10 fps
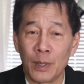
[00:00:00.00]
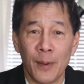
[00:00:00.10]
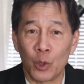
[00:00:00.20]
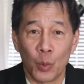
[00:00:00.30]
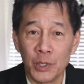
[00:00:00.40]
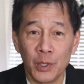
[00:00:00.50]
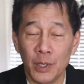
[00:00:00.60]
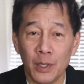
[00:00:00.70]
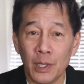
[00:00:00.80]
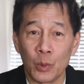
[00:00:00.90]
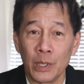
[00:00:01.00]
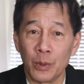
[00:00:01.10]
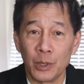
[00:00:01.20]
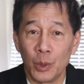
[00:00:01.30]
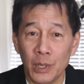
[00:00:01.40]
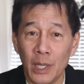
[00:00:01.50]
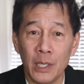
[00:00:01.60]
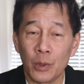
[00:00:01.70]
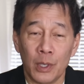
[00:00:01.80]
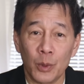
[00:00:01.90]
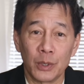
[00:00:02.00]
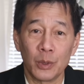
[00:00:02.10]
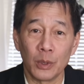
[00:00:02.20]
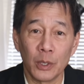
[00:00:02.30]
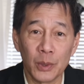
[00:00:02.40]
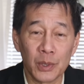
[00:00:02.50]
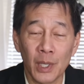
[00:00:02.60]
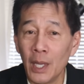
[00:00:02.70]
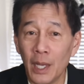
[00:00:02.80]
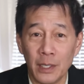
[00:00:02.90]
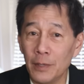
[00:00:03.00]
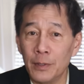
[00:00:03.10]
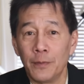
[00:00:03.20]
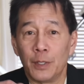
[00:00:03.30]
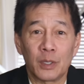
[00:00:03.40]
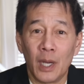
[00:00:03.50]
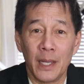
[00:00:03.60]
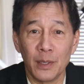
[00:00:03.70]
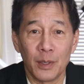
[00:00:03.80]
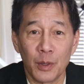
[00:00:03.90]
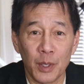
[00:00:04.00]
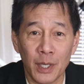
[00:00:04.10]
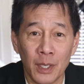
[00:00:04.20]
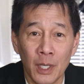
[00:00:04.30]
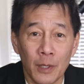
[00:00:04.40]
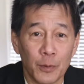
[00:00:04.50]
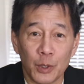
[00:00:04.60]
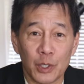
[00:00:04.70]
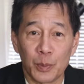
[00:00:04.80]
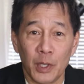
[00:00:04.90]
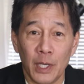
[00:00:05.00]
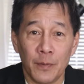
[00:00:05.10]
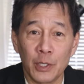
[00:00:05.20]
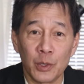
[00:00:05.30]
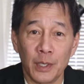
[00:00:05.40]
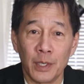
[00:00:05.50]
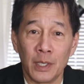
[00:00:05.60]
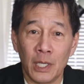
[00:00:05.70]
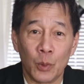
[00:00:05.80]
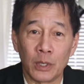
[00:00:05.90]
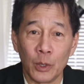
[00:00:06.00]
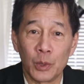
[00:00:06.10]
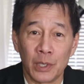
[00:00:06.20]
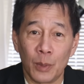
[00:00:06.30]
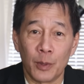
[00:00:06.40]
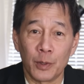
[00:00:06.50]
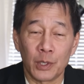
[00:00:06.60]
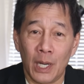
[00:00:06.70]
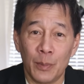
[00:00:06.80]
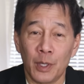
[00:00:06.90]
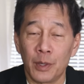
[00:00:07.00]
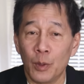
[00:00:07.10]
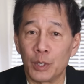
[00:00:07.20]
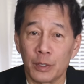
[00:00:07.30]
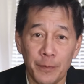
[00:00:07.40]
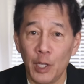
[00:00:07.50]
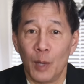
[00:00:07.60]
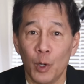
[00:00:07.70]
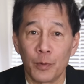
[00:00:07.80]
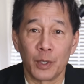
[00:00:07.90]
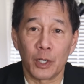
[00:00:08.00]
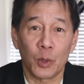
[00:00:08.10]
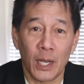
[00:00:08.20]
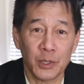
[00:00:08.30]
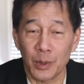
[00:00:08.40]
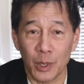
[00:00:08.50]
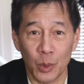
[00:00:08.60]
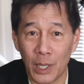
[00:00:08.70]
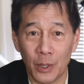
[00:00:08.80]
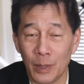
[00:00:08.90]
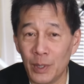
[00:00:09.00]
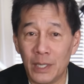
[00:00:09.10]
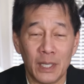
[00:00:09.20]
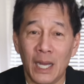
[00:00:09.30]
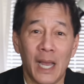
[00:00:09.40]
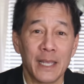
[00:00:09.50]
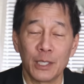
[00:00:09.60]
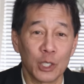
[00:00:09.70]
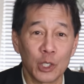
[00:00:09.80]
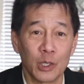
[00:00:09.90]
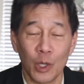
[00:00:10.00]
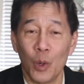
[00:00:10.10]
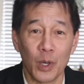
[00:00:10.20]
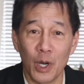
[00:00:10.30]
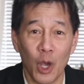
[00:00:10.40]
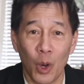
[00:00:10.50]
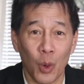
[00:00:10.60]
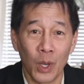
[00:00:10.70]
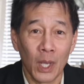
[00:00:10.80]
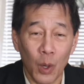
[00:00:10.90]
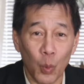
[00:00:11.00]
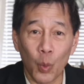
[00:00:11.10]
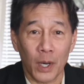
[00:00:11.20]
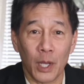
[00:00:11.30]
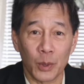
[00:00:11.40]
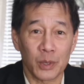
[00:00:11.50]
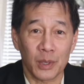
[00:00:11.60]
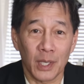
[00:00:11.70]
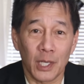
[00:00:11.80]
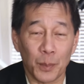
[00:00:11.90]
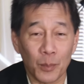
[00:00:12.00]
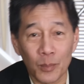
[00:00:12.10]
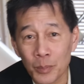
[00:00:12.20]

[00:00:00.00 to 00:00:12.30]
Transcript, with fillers: No matter what you did, they were either too tight or they were too loose, and even if you tightened the thing for display, eventually it would loosen up over time and the thing would just flop over and crash to the ground. I mean, I, I don't know what I was thinking.